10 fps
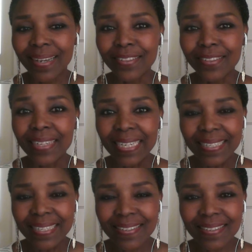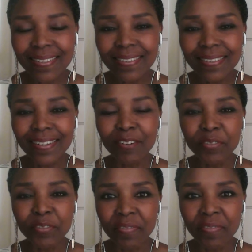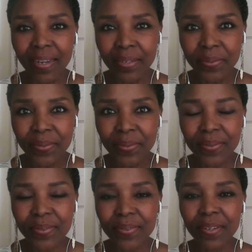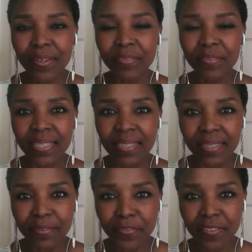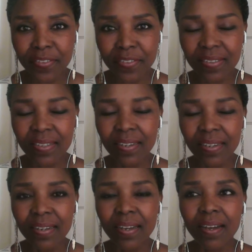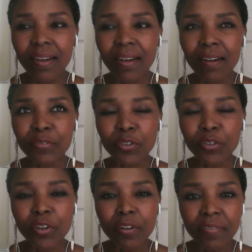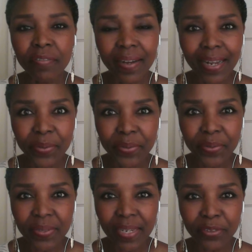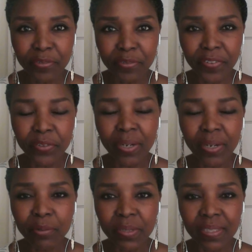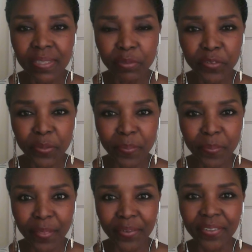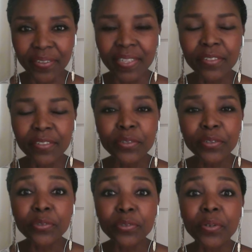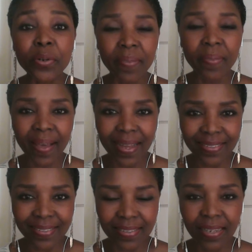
the list of the values, of the gifts, of the core values that you think you have received with your mother, it is good to know that,